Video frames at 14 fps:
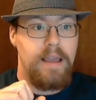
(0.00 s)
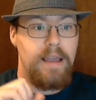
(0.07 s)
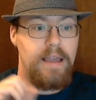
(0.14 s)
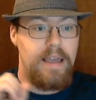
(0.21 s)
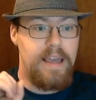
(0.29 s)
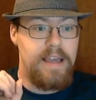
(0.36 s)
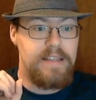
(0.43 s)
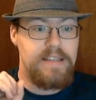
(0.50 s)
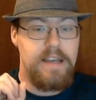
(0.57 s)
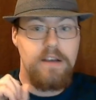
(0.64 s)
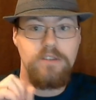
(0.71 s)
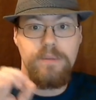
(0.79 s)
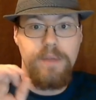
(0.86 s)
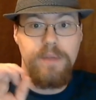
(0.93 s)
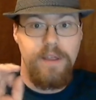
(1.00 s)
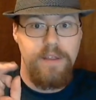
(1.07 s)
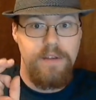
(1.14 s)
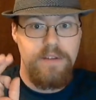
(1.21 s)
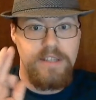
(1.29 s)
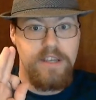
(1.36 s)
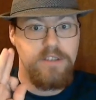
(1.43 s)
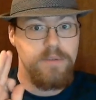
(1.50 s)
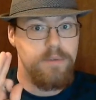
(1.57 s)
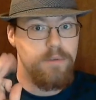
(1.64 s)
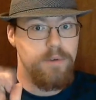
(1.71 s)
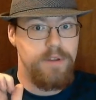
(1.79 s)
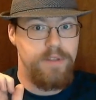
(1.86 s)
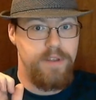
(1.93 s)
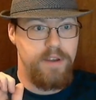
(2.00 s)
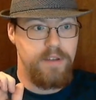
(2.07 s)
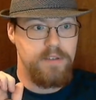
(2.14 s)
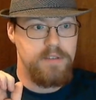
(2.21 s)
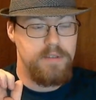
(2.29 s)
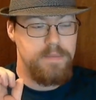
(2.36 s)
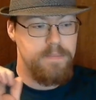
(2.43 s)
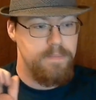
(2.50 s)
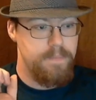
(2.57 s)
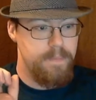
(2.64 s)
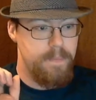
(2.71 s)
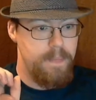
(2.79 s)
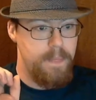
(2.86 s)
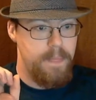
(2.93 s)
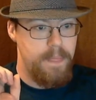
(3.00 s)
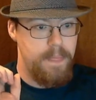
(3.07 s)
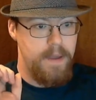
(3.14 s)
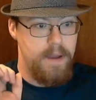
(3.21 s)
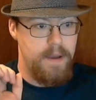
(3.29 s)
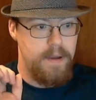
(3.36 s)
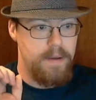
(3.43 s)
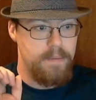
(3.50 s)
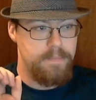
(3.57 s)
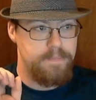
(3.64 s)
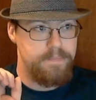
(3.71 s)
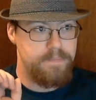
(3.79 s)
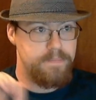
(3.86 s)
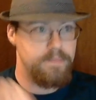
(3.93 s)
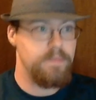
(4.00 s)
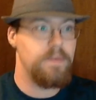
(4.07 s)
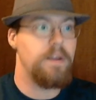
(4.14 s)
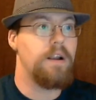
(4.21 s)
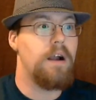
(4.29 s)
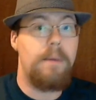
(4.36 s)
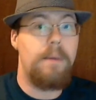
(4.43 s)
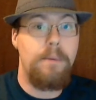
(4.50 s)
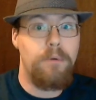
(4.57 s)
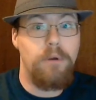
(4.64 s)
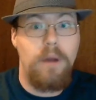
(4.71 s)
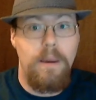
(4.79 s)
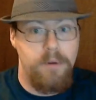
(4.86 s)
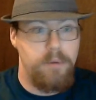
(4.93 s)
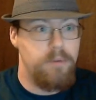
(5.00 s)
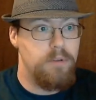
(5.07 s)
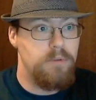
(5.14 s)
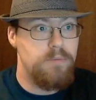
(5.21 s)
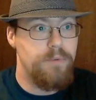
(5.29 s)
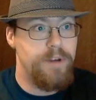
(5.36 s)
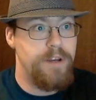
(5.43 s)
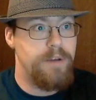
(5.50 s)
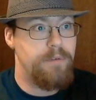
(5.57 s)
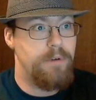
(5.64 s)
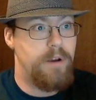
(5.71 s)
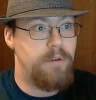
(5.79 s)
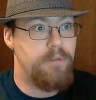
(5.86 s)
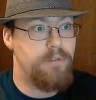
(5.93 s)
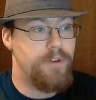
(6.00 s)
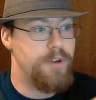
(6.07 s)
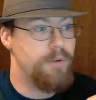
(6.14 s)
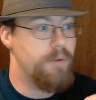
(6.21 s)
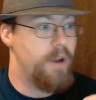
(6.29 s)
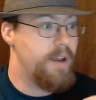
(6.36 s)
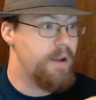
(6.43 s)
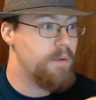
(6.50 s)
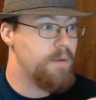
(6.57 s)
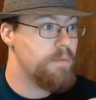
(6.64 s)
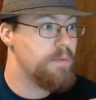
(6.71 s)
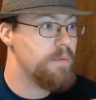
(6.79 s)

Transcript: He tells them three things. Here, I'm going to read it for you right now.